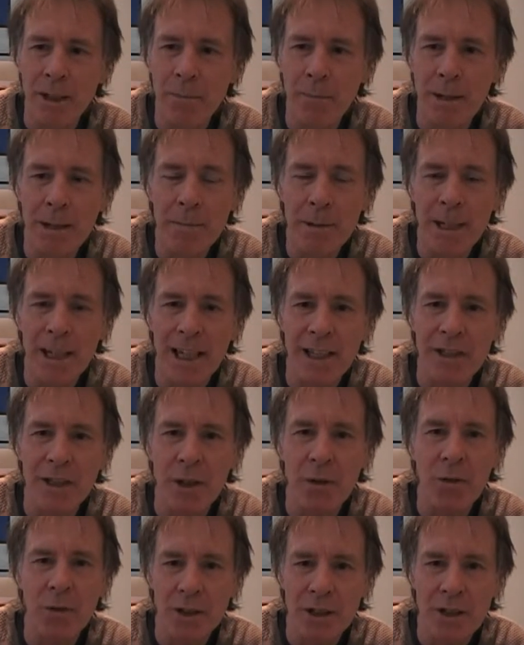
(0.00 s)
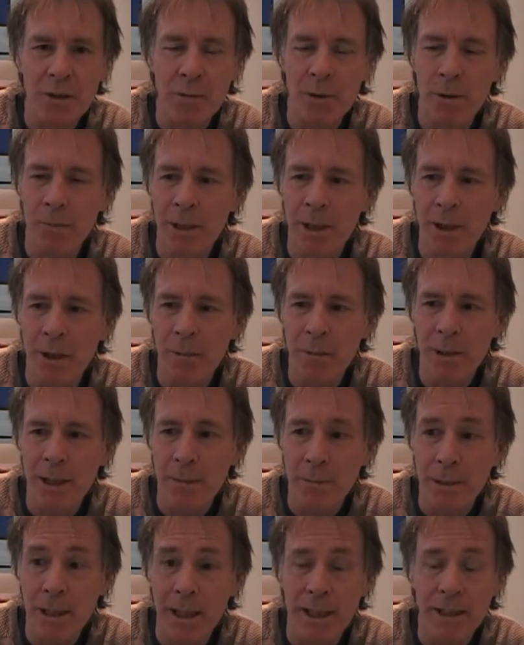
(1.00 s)
Maybe I know this woman, or
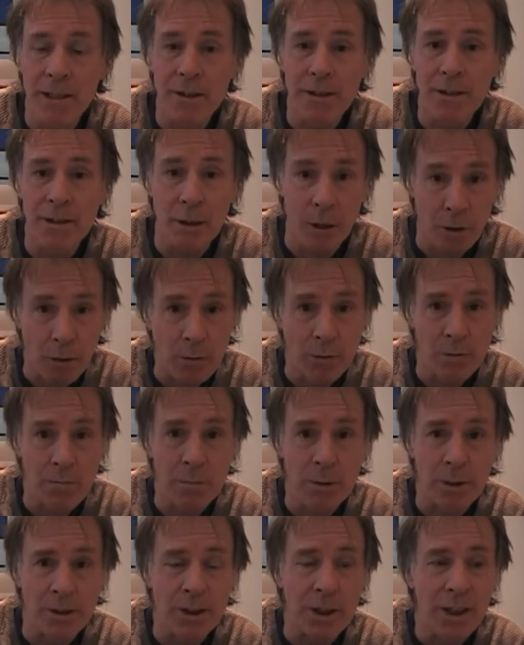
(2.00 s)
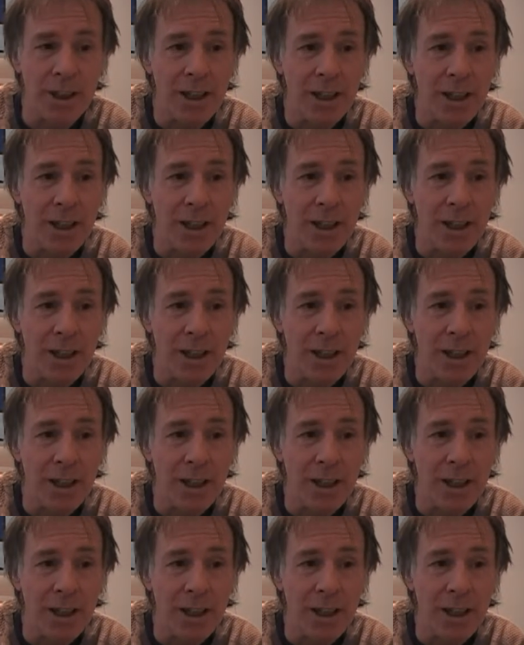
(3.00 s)
maybe I don't, but